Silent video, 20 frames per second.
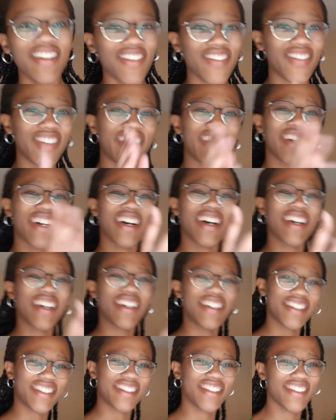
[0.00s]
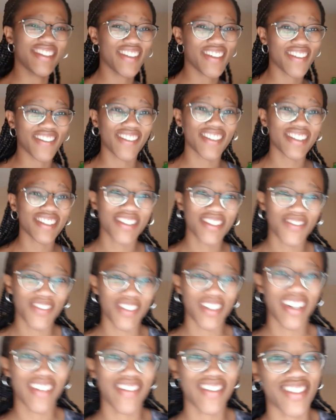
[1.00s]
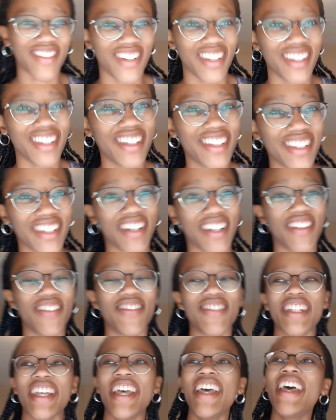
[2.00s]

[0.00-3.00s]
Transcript: because what's the point of joining the clubs